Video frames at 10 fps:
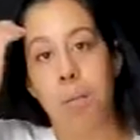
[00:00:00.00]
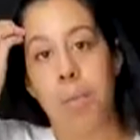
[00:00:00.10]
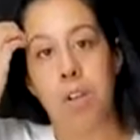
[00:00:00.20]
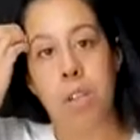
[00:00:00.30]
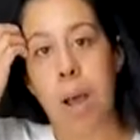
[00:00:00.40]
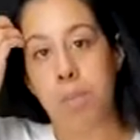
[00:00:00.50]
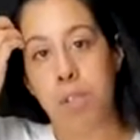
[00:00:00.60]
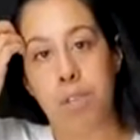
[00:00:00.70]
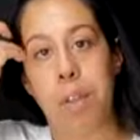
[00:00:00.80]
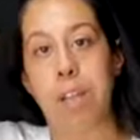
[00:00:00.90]
There's
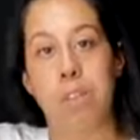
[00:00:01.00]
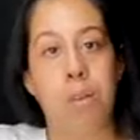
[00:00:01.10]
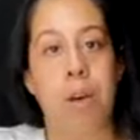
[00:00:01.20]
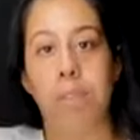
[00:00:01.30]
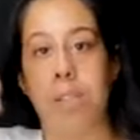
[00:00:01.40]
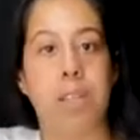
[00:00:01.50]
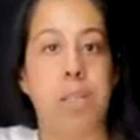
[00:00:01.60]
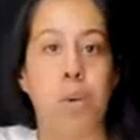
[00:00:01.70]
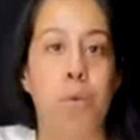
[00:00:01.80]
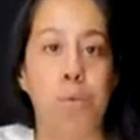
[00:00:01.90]
options for that too, obviously
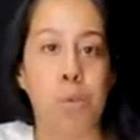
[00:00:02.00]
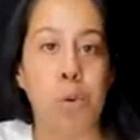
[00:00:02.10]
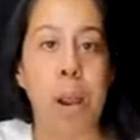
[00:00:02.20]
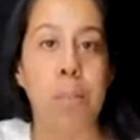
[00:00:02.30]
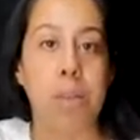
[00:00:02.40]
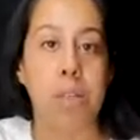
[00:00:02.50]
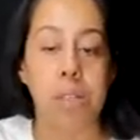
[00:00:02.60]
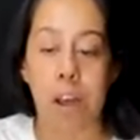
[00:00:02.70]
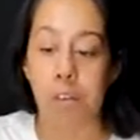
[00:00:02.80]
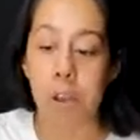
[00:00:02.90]
like tofu scramble and
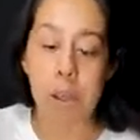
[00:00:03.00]
stuff.